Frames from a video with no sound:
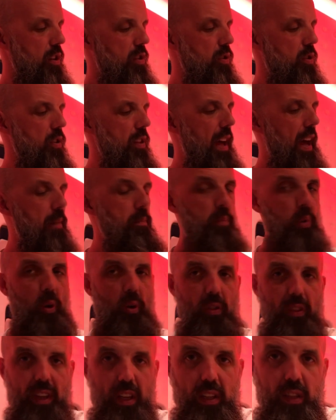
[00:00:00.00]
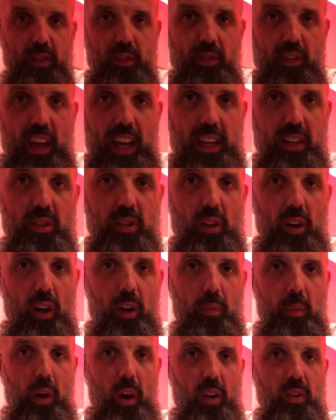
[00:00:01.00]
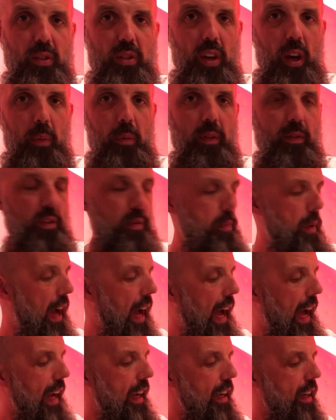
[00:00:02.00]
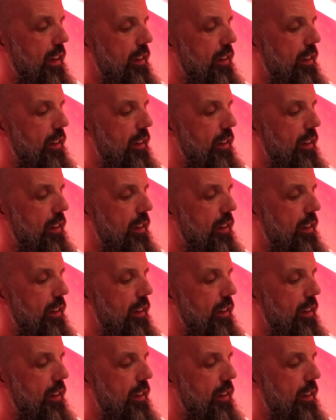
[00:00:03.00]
You then put these face up on top of the pack.